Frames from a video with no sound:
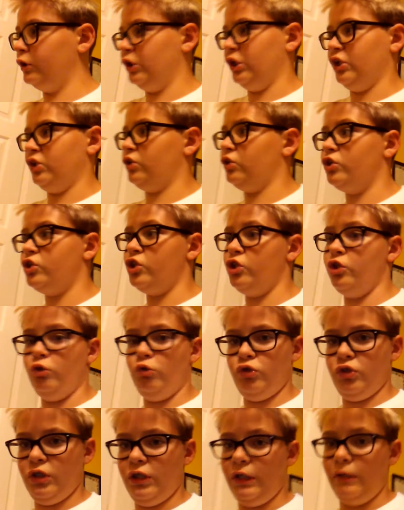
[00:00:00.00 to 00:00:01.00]
just
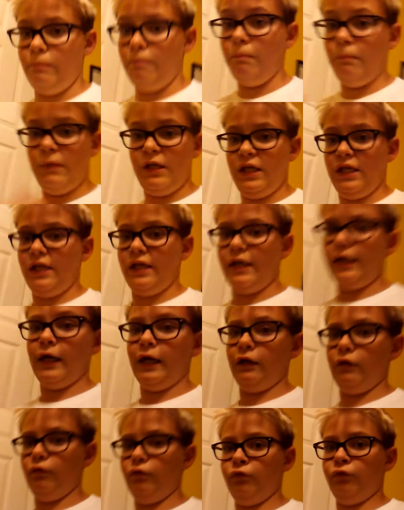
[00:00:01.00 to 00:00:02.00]
choosing me
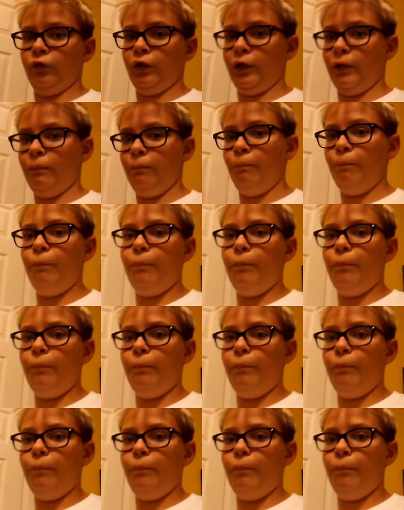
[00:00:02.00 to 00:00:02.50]
out of like